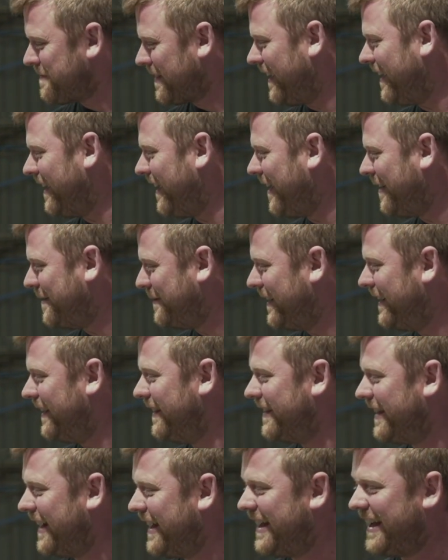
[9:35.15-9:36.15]

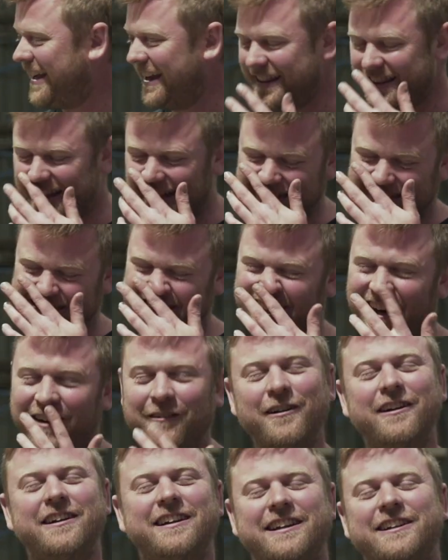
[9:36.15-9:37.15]
And then start
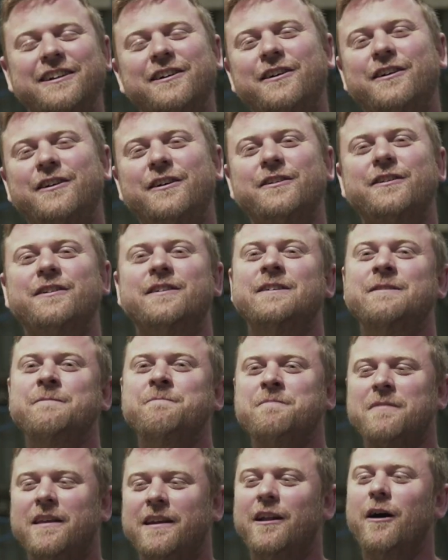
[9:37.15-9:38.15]
working on,
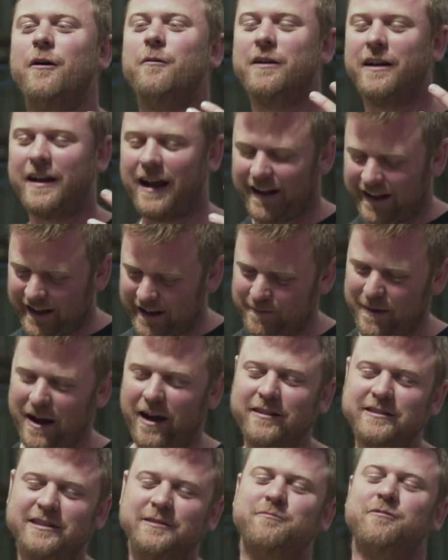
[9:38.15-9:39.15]
you know, getting it
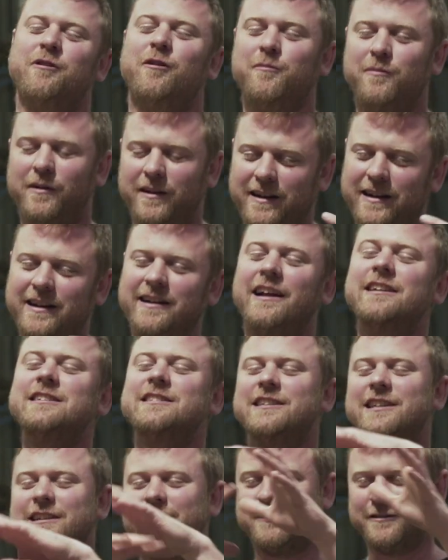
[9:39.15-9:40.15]
mounted properly and
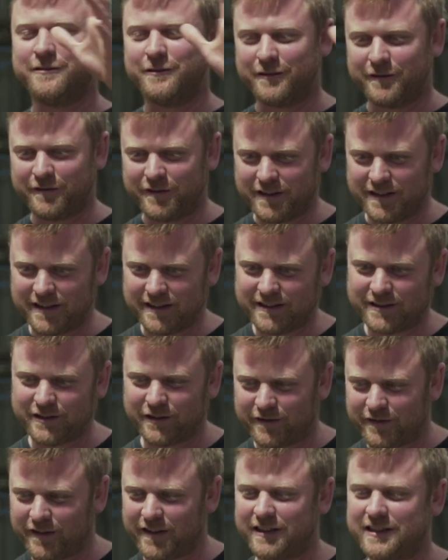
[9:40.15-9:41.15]
engineering all of the
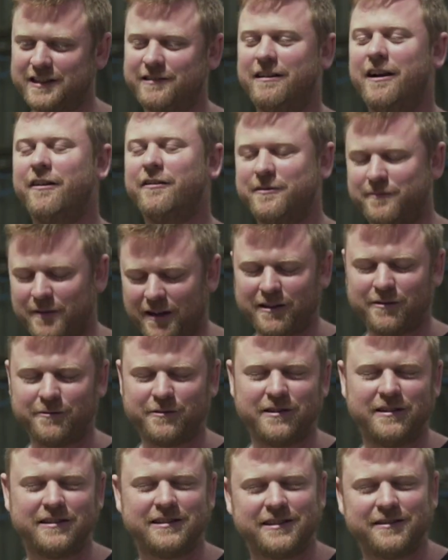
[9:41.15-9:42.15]
sort of surrounding
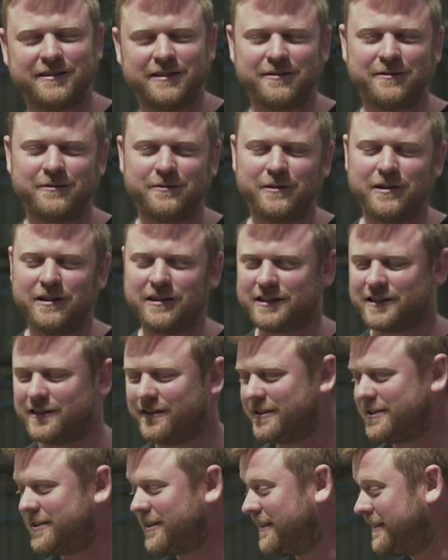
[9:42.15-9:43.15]
metalwork so it all works
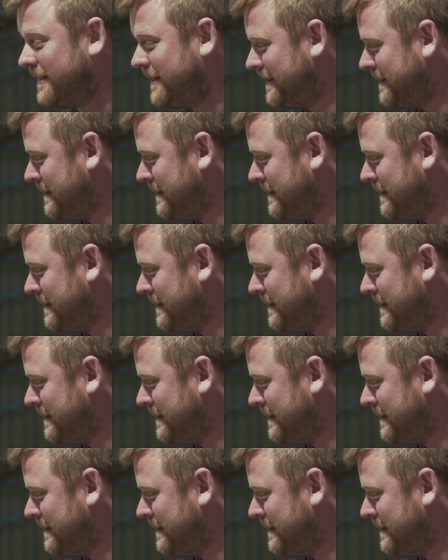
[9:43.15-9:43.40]
nicely.